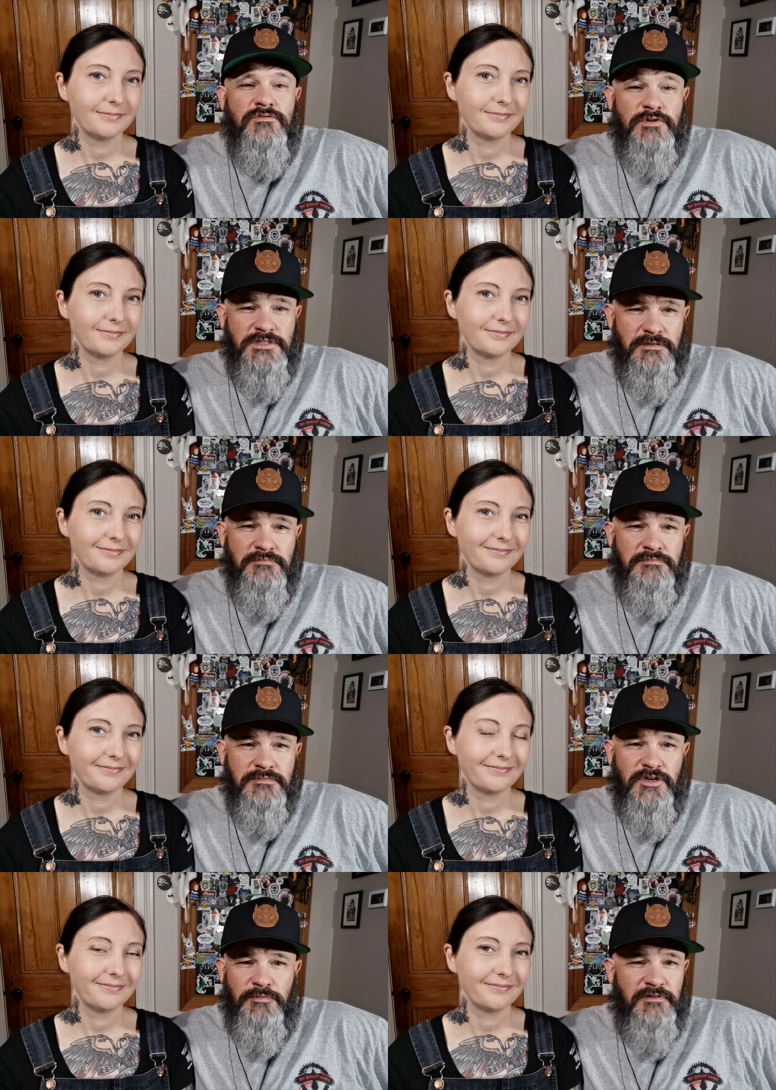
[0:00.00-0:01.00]
Speaker 1: wisdom.
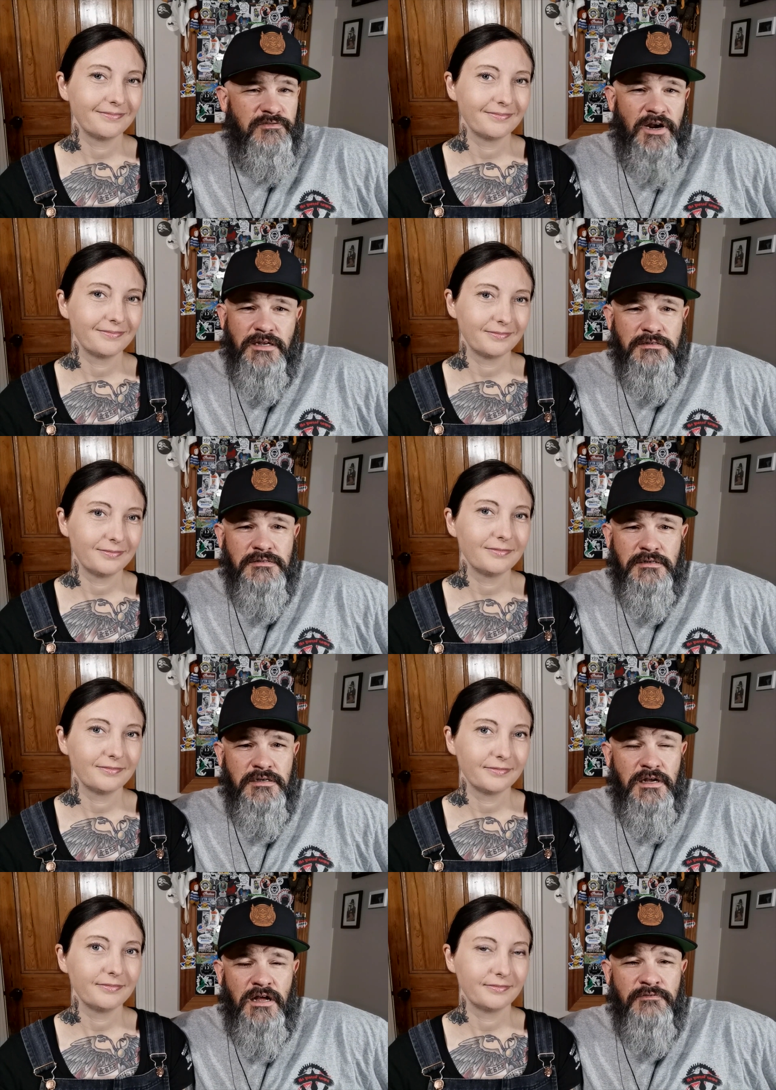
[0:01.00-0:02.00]
Don't be afraid.
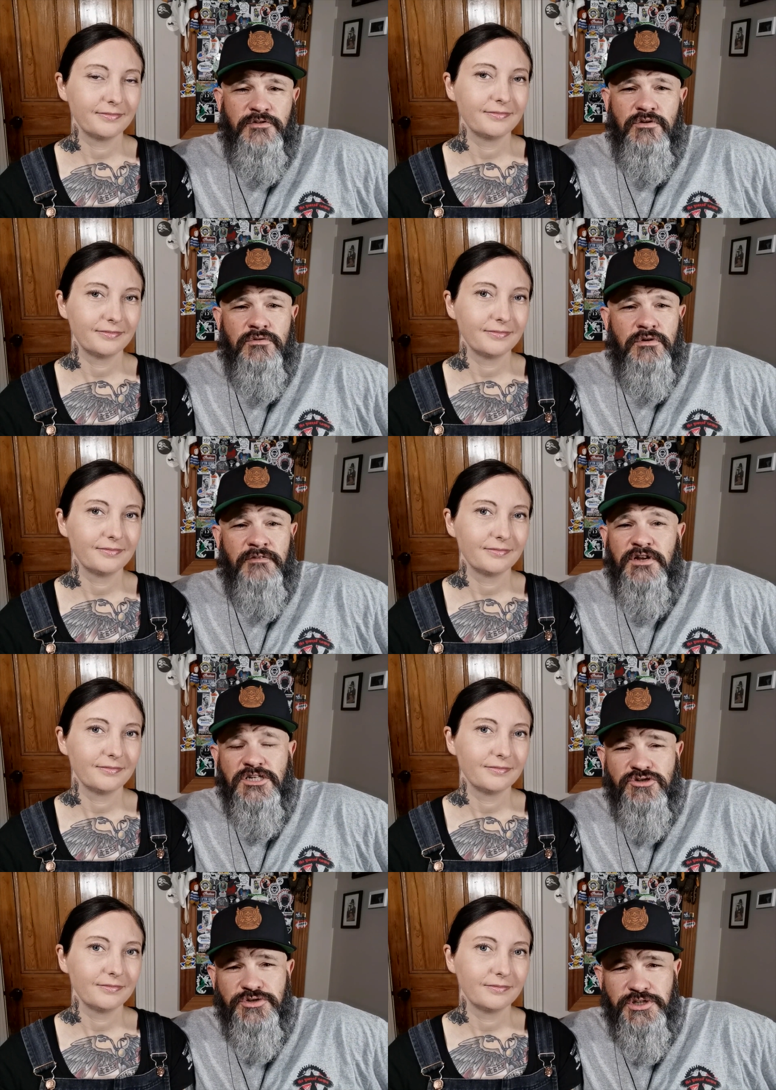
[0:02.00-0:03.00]
If you, if it
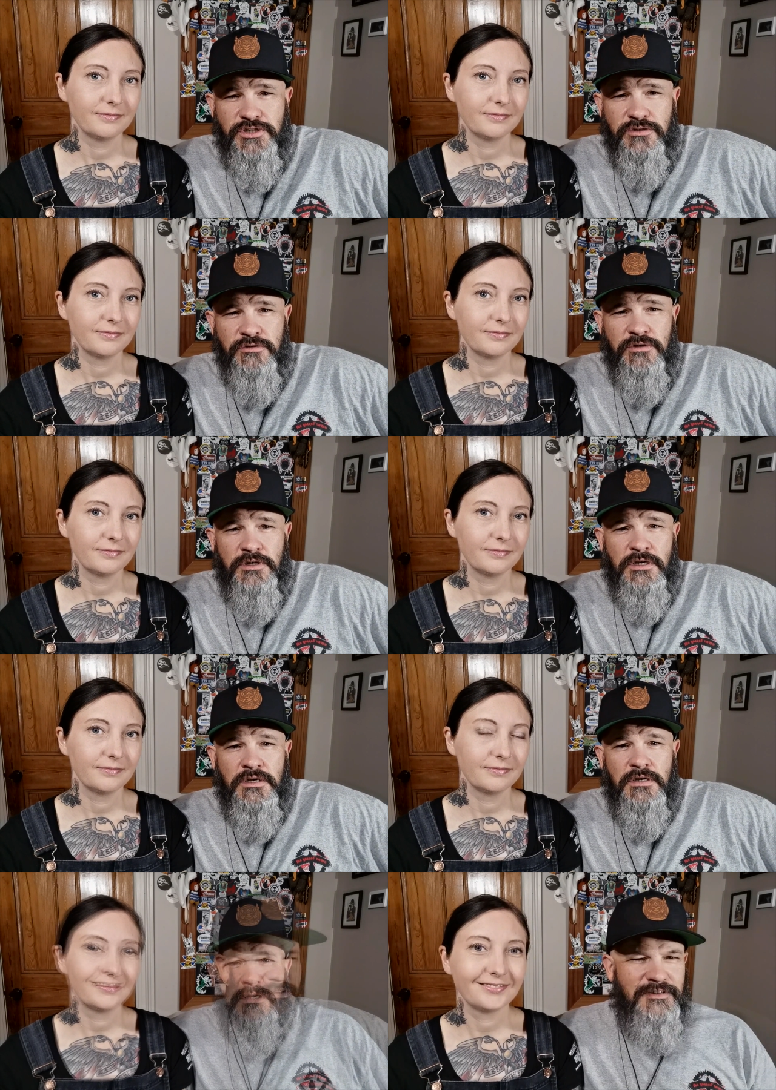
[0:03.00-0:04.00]
interests you,
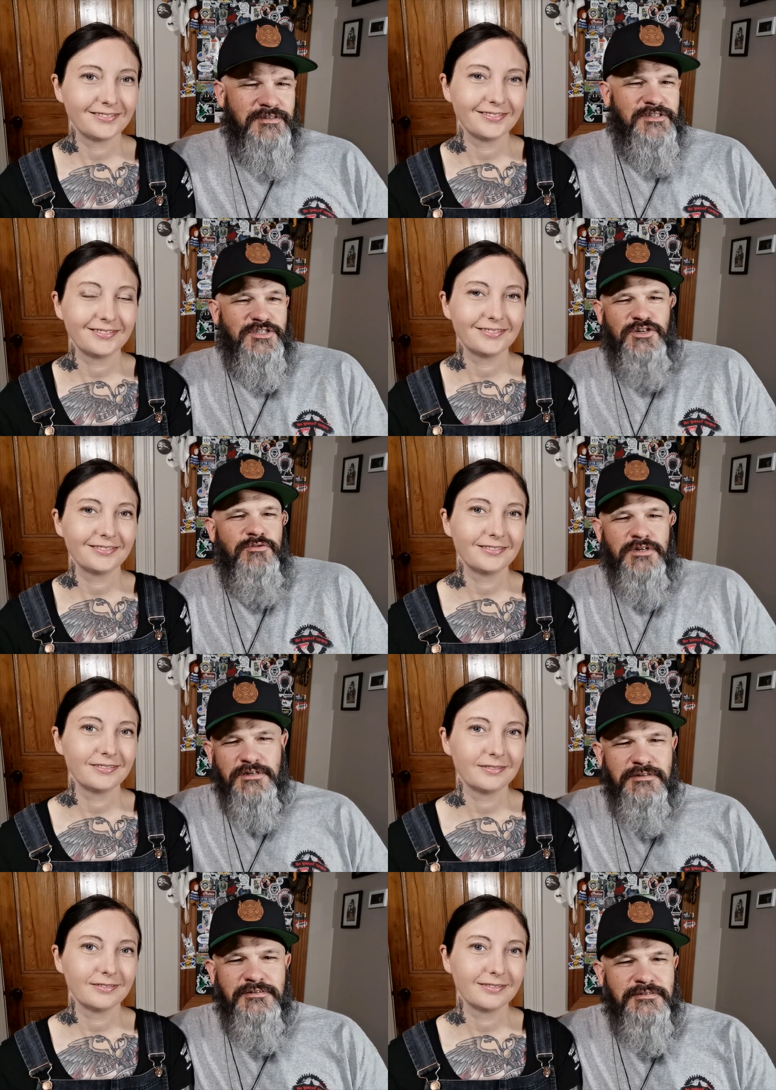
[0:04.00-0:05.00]
just do it.
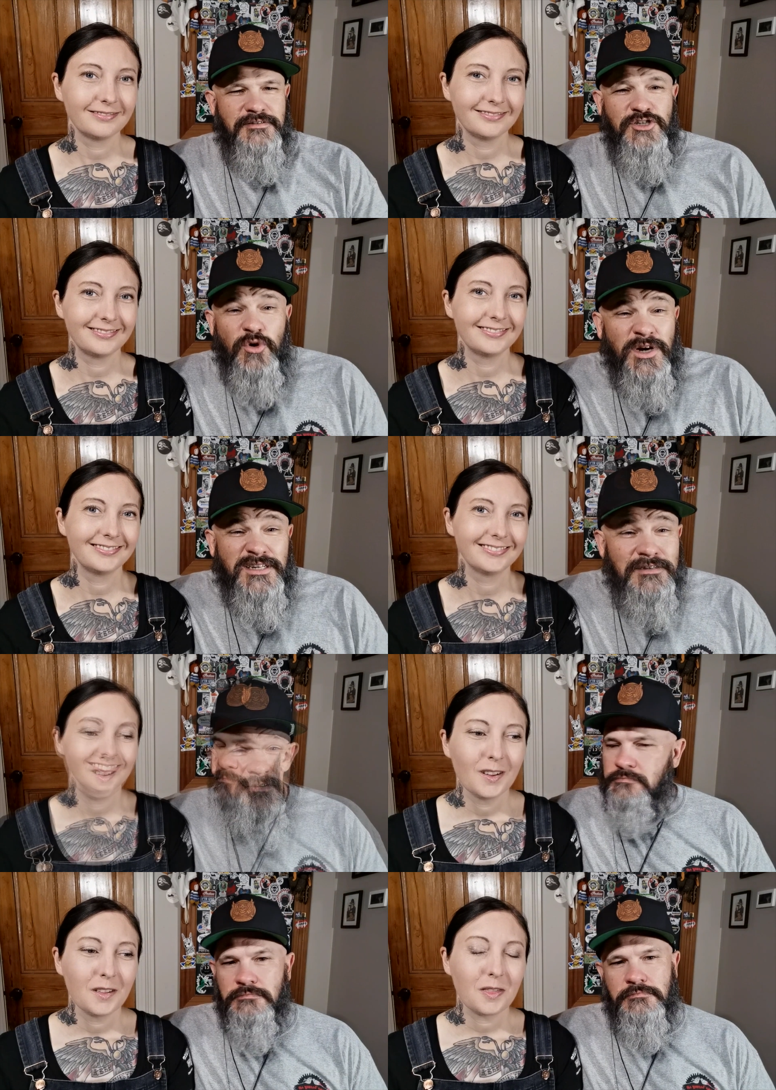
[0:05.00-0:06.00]
Do it.
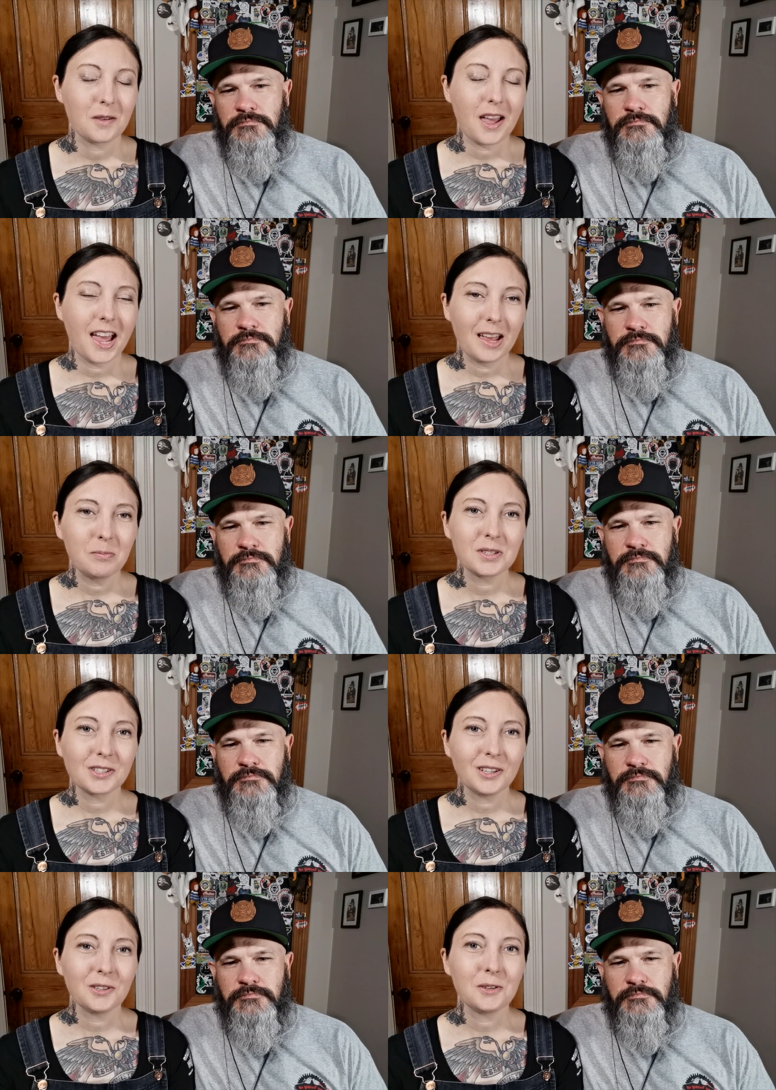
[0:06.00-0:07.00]
Speaker 2: The
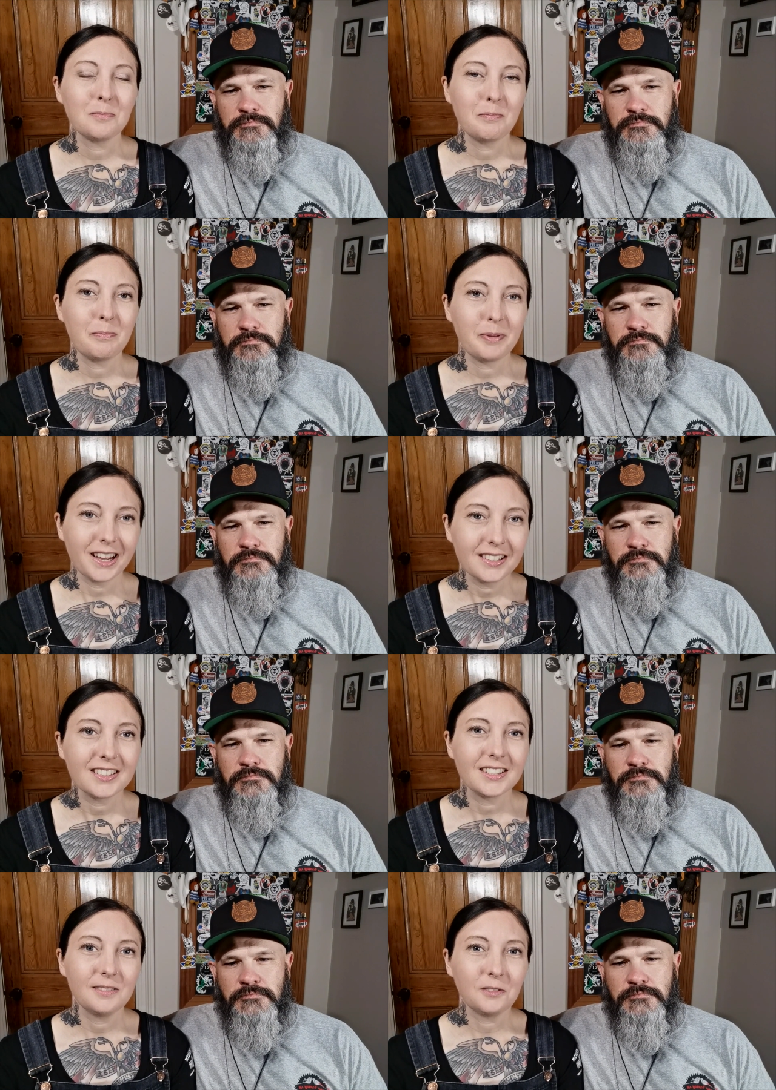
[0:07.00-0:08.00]
absolute
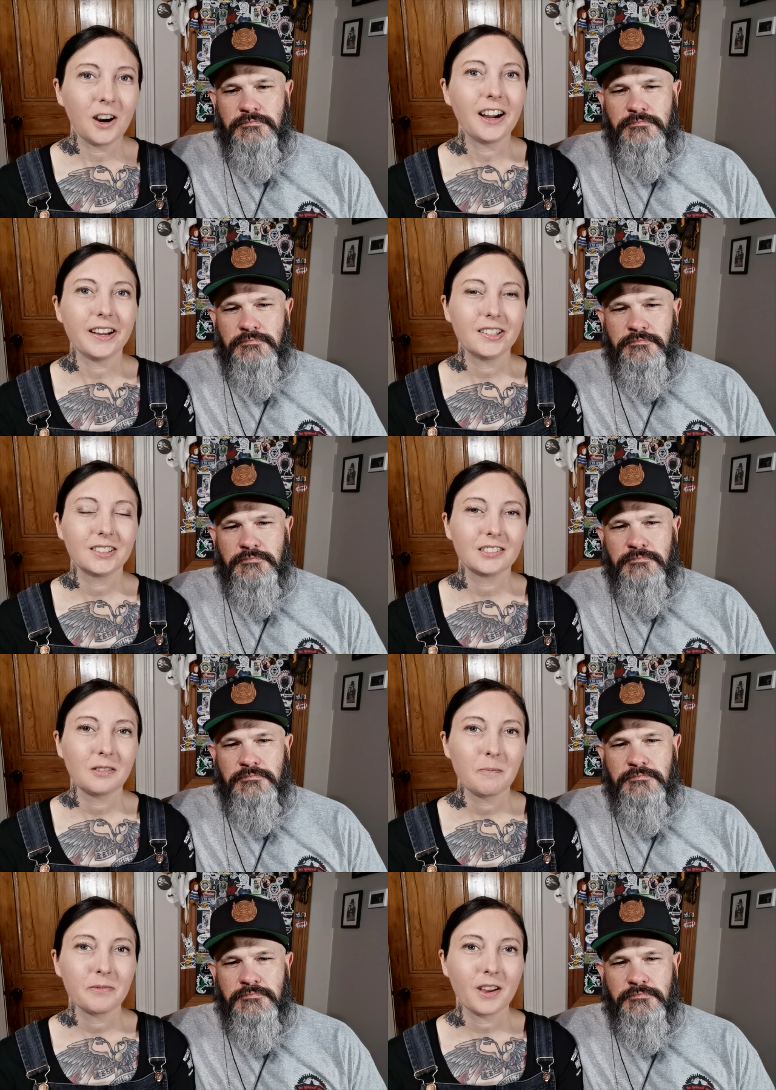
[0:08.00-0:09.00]
best advice
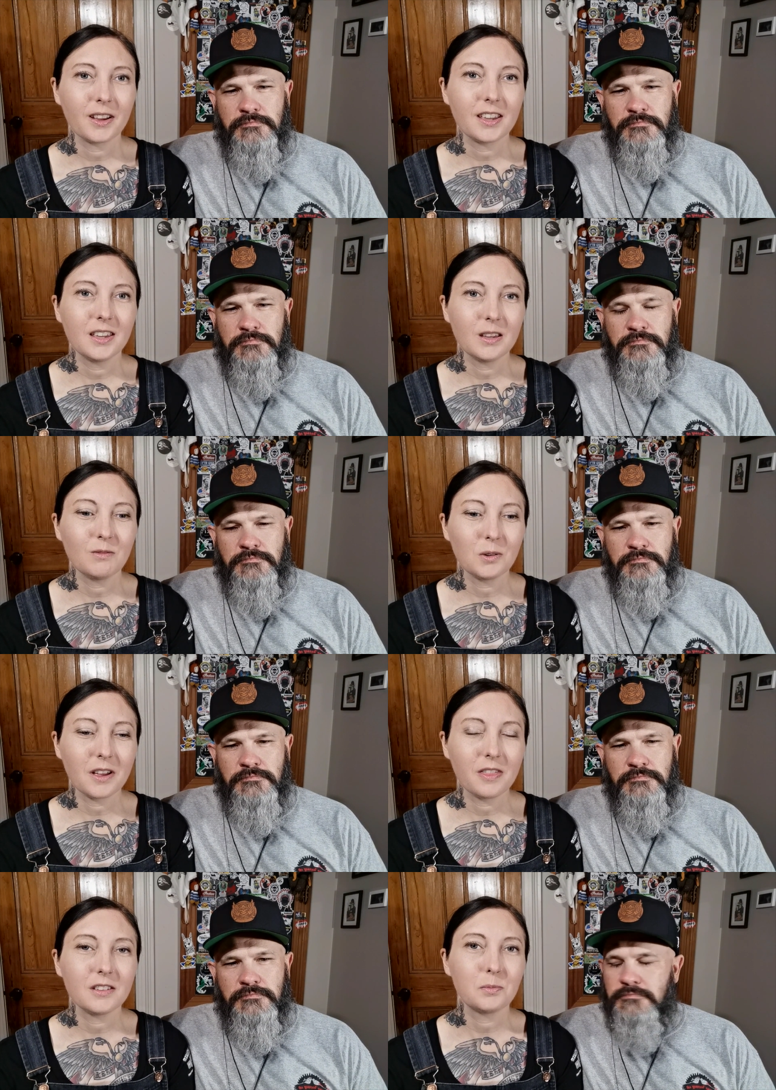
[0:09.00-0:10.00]
I can give you
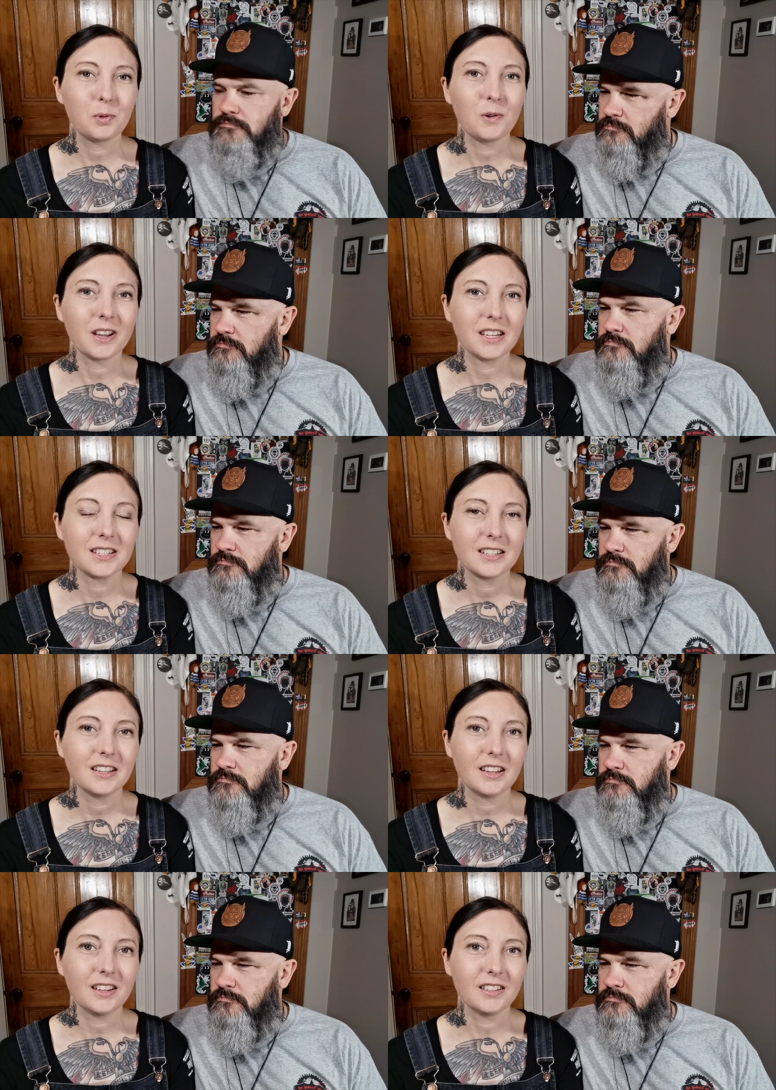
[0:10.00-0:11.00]
at this point
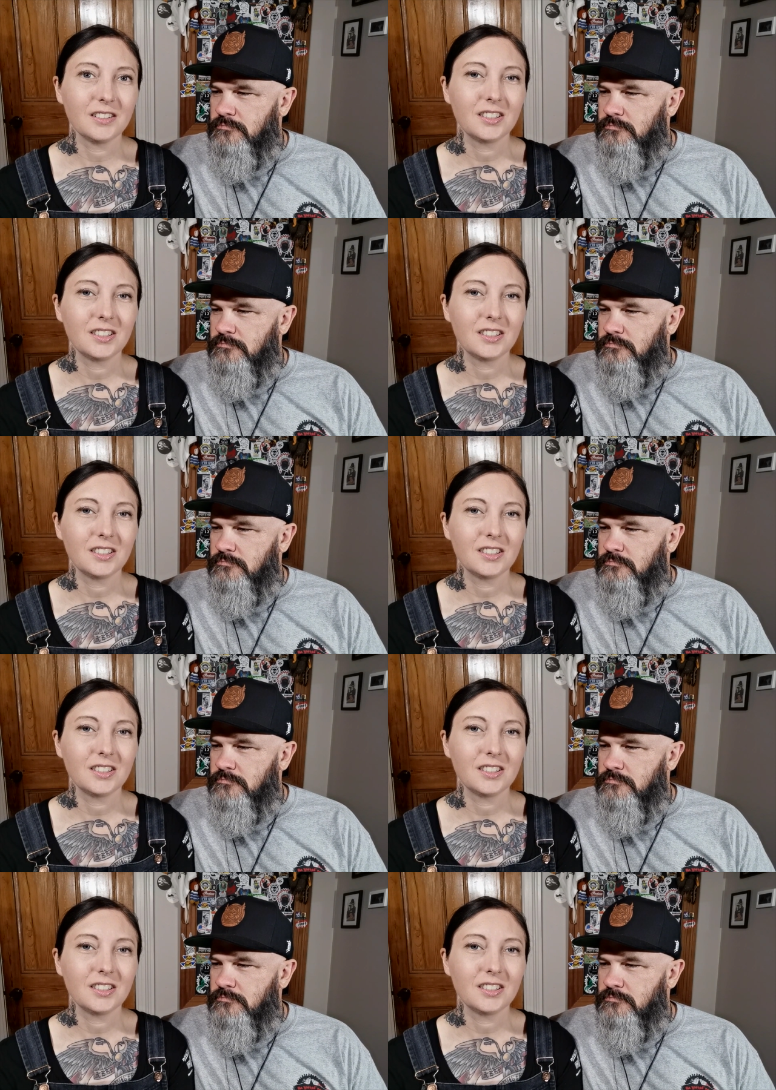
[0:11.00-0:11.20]
is